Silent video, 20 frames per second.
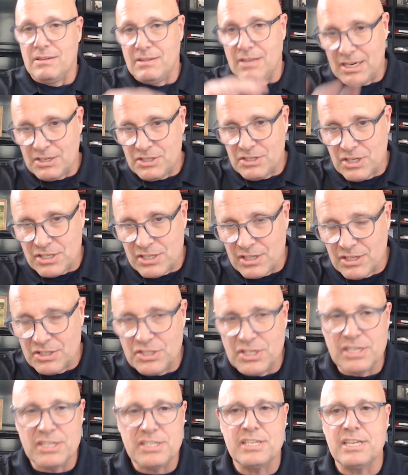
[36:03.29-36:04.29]
not just
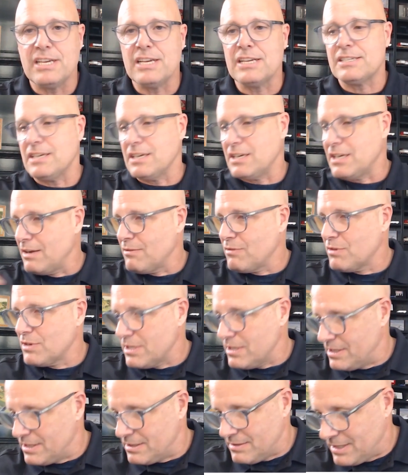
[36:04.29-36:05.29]
logistics. It
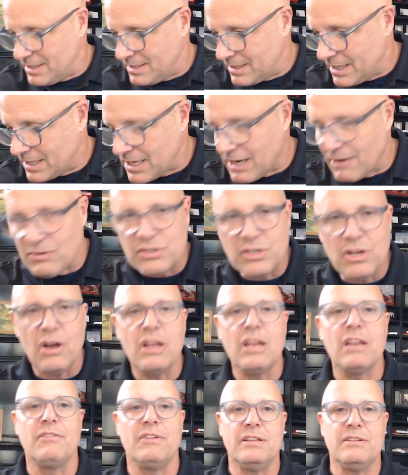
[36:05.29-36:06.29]
covers
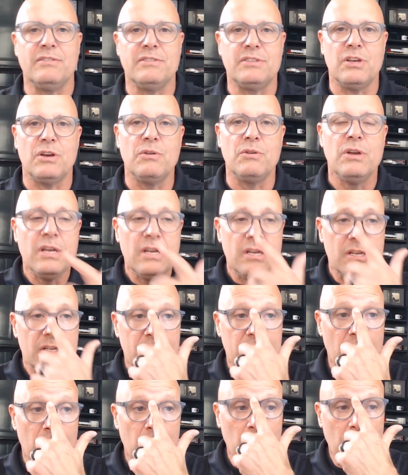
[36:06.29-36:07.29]
all of it.
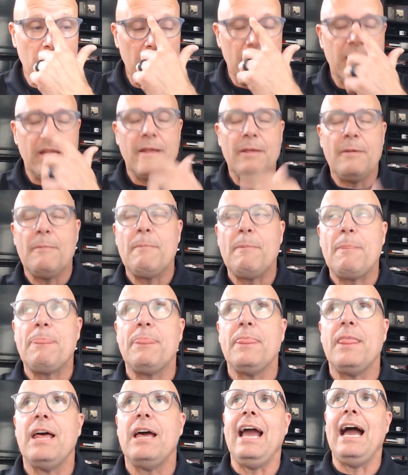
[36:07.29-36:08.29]
So
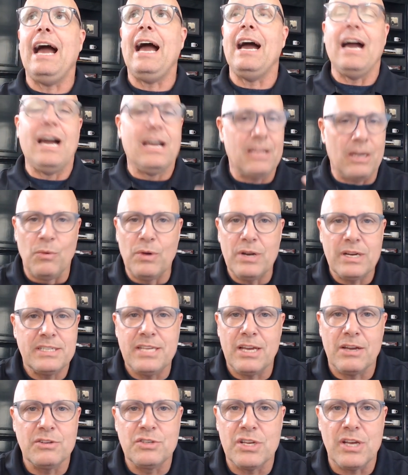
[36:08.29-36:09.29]
I want
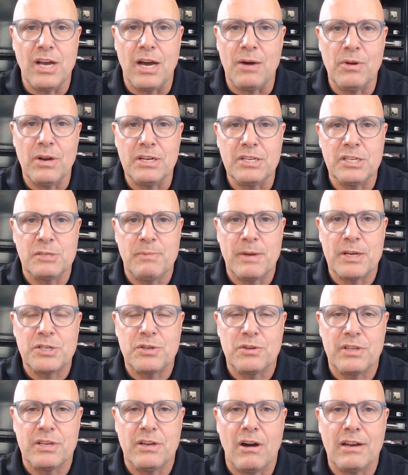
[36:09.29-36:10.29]
to tell you, I want to just make
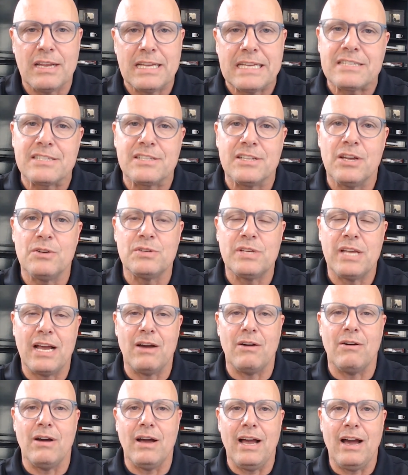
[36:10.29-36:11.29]
sure the audience knows
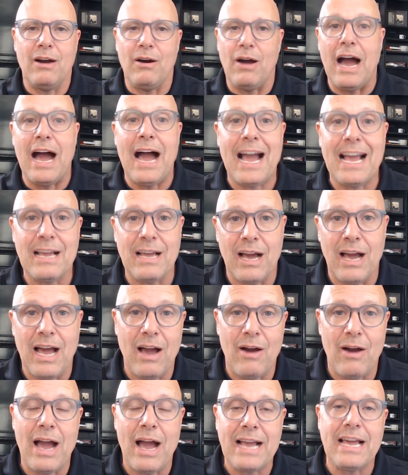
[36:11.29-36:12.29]
how I
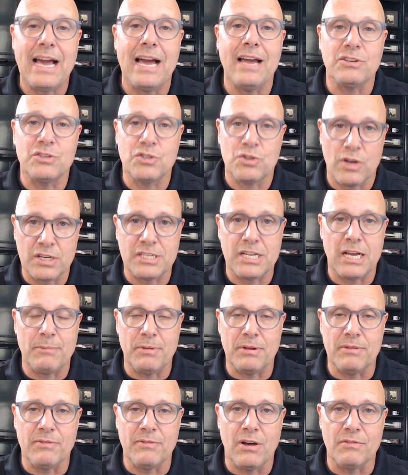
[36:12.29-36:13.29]
got
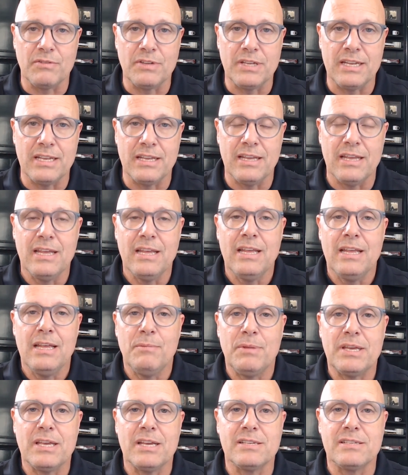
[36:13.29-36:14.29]
Truckstop involved in it,
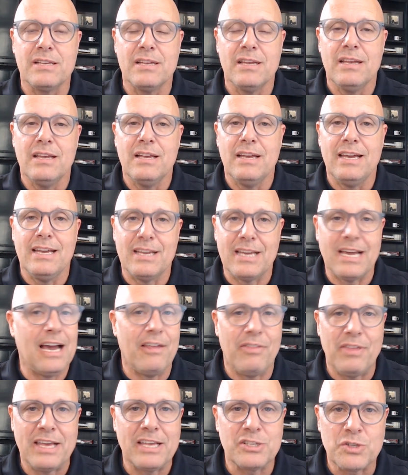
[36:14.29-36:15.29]
because
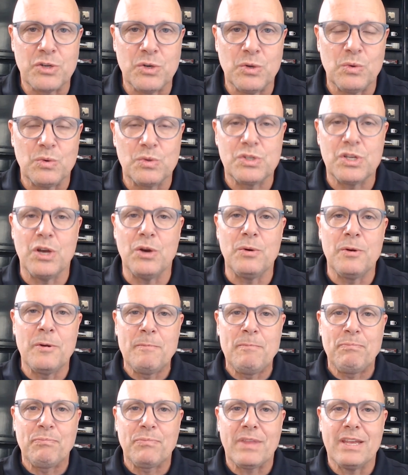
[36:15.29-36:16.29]
I think it's cool. So
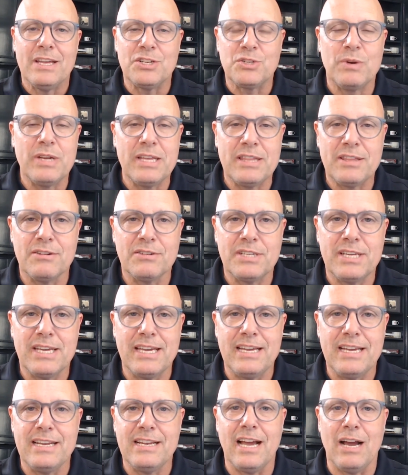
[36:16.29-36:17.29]
in
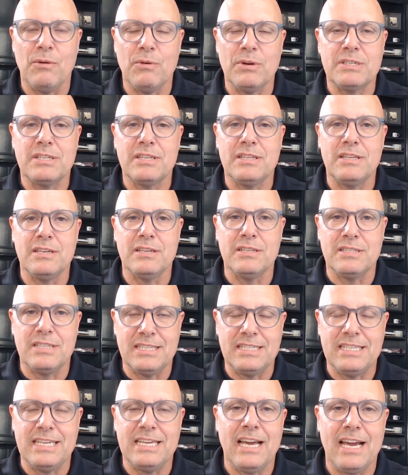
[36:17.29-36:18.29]
2013, I went to the
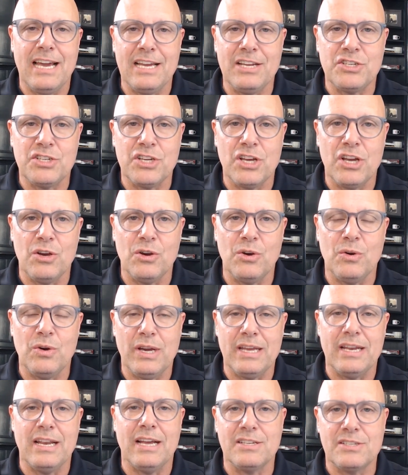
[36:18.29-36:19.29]
TIA show
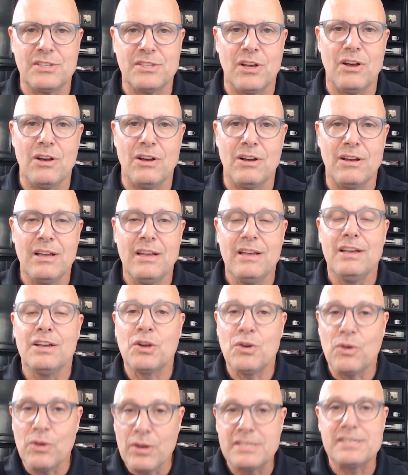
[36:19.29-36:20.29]
and I saw
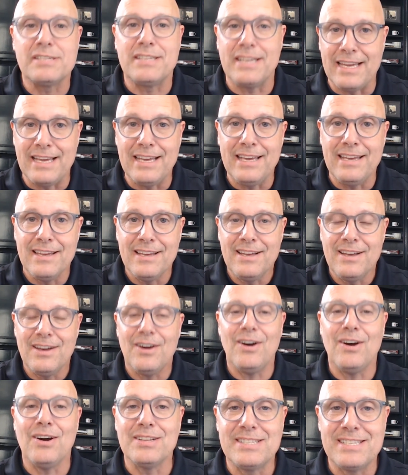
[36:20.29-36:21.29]
Christy
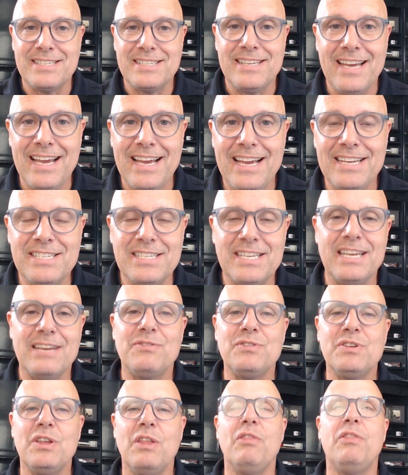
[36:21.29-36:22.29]
on stage
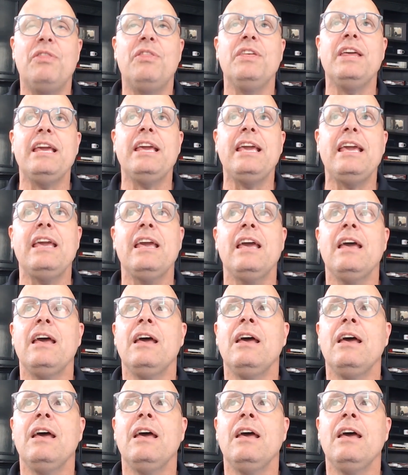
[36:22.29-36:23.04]
give the